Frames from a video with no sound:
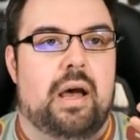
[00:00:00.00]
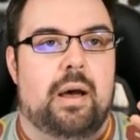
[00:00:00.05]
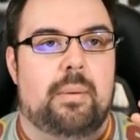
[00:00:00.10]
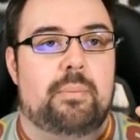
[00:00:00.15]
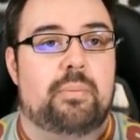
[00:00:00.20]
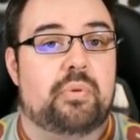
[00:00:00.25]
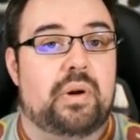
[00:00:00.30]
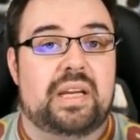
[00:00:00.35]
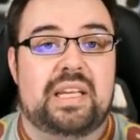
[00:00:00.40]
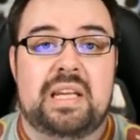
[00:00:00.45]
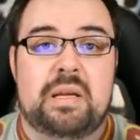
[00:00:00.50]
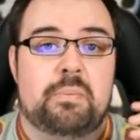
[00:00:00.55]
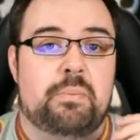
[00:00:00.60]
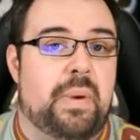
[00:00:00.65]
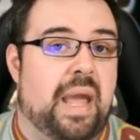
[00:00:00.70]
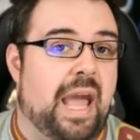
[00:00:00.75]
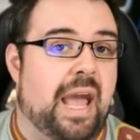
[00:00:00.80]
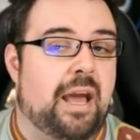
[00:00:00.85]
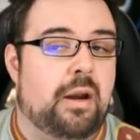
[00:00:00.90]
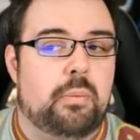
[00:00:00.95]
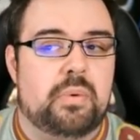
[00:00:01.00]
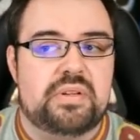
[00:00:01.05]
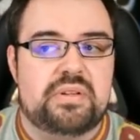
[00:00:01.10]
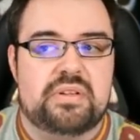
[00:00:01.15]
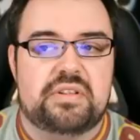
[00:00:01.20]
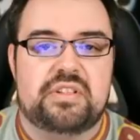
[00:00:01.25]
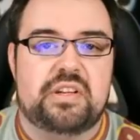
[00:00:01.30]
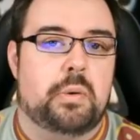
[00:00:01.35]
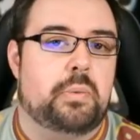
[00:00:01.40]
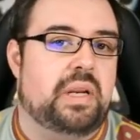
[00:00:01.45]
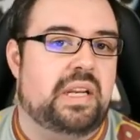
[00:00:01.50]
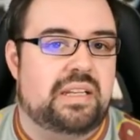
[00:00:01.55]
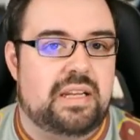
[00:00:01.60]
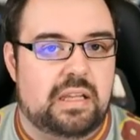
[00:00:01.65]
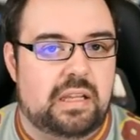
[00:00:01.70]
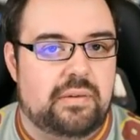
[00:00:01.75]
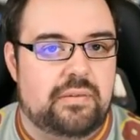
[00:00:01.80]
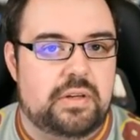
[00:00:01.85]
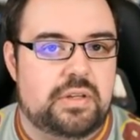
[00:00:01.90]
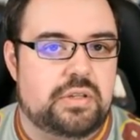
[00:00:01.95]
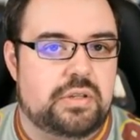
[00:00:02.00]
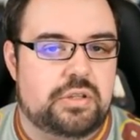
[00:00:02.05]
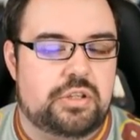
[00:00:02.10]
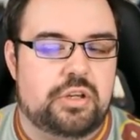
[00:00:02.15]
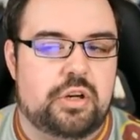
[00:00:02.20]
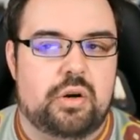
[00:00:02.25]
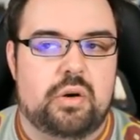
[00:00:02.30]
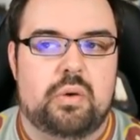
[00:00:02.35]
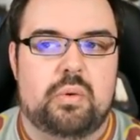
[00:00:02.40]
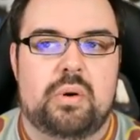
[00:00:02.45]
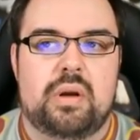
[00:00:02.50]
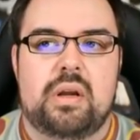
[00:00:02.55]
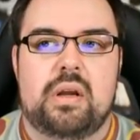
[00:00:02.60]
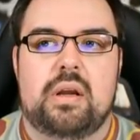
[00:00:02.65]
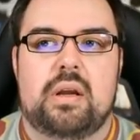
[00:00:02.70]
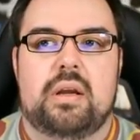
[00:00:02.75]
Breaking Bad was a Sony television show.